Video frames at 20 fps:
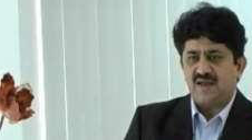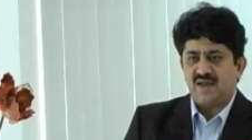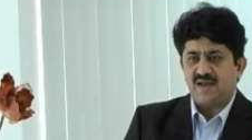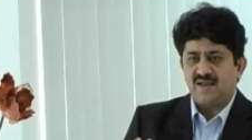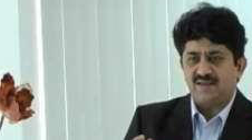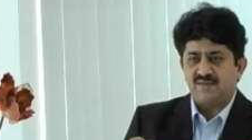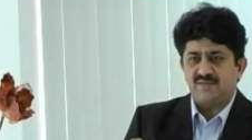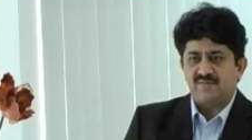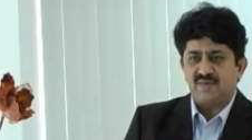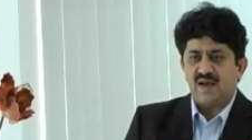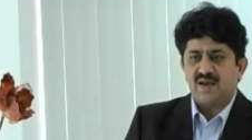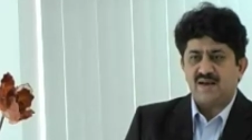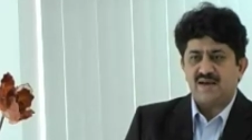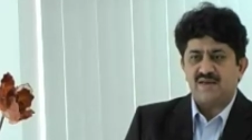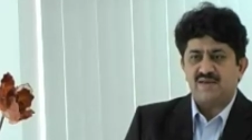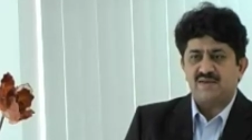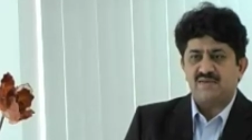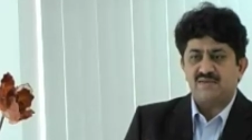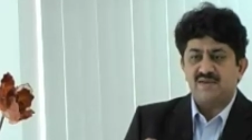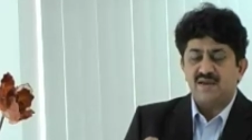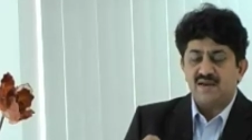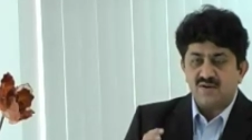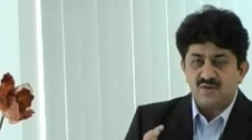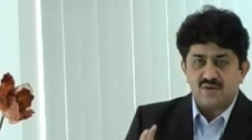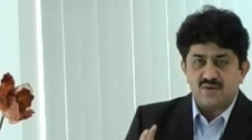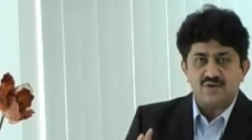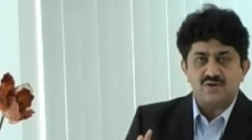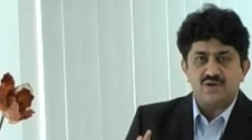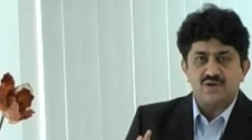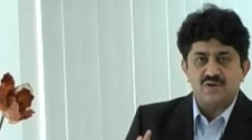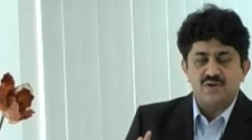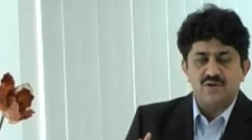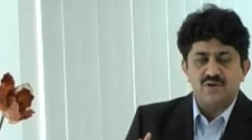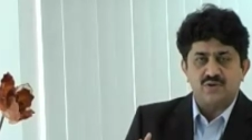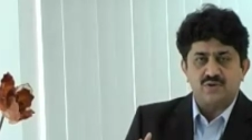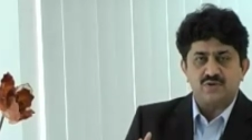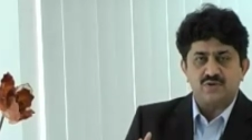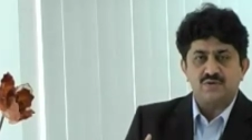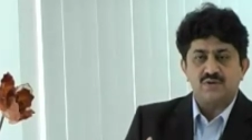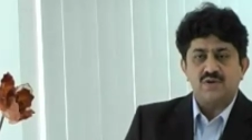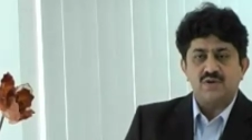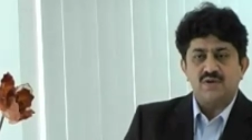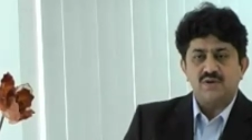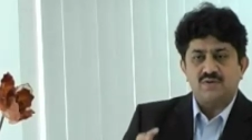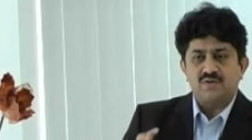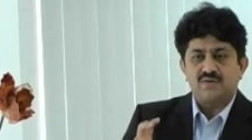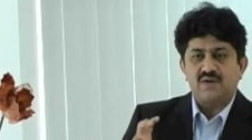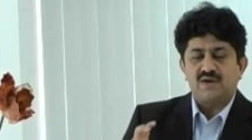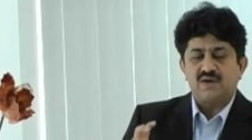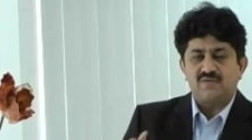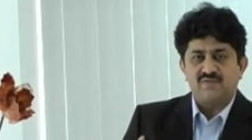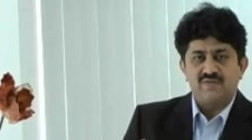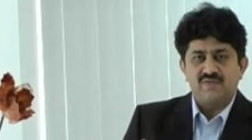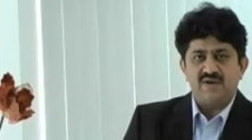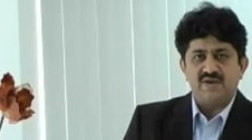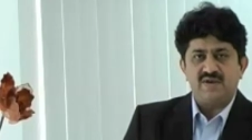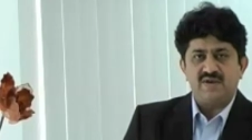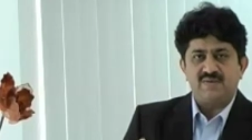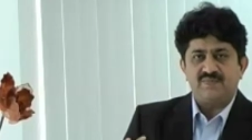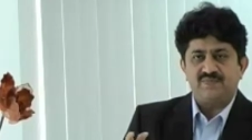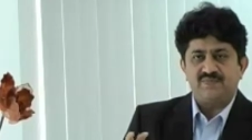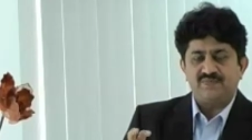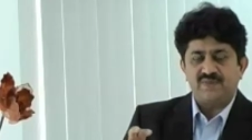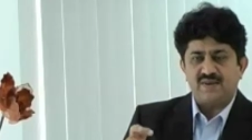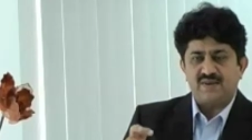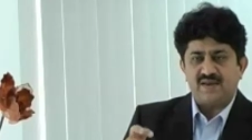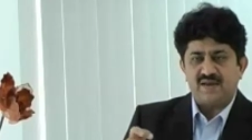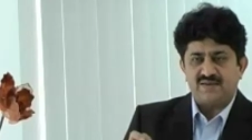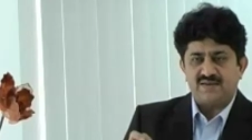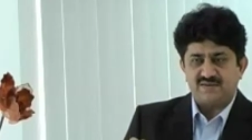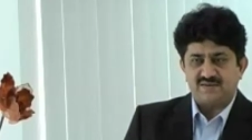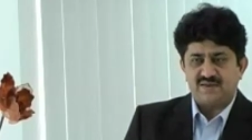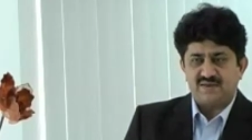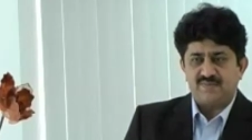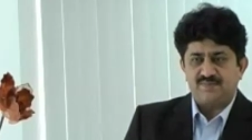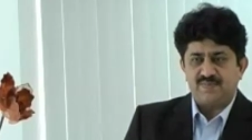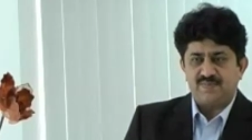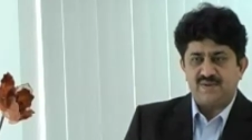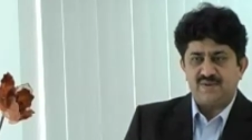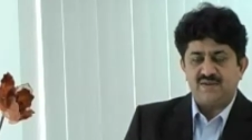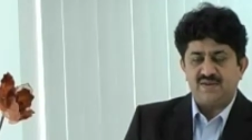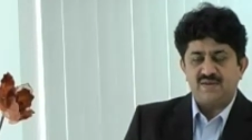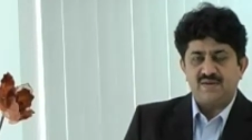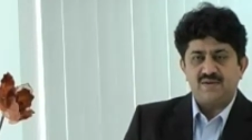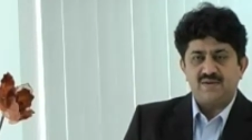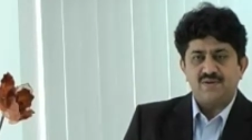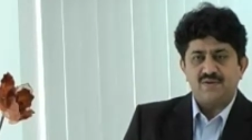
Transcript: and the market then got to know that we as a company